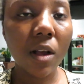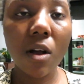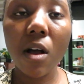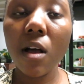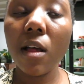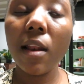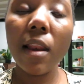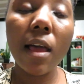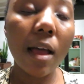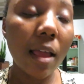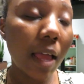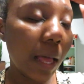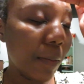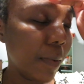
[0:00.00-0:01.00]
Can't
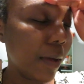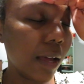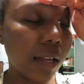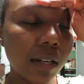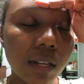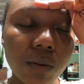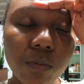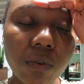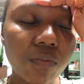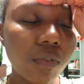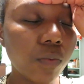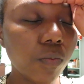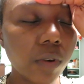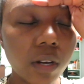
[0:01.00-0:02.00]
lie, I've been under the roof
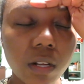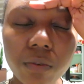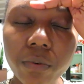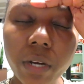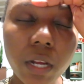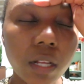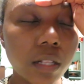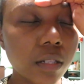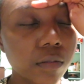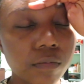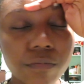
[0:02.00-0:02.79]
for real.